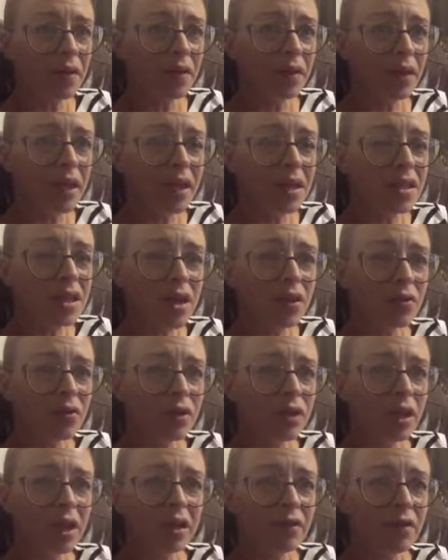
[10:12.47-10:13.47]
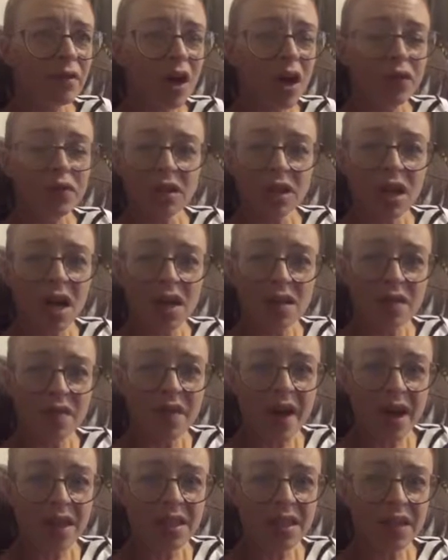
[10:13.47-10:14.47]
kids that are really involved in lots of
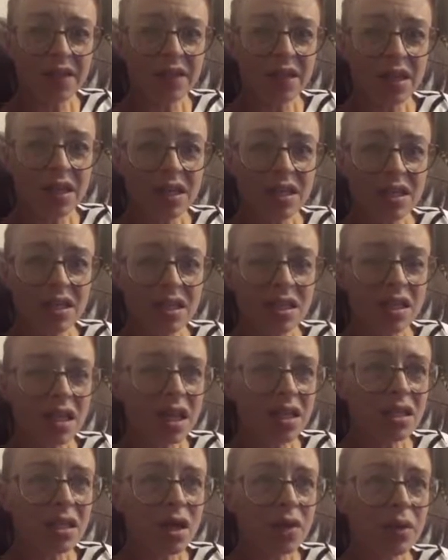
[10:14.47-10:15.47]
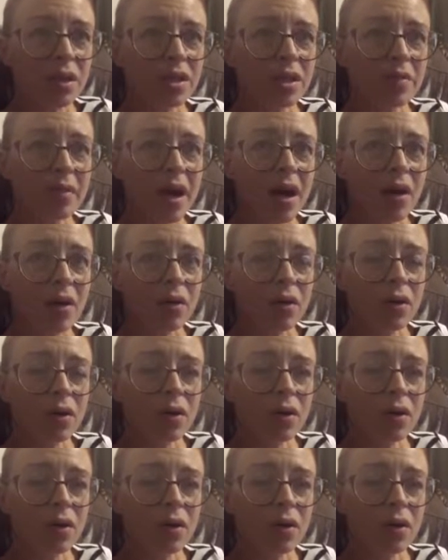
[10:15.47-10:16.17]
activities it's it's always about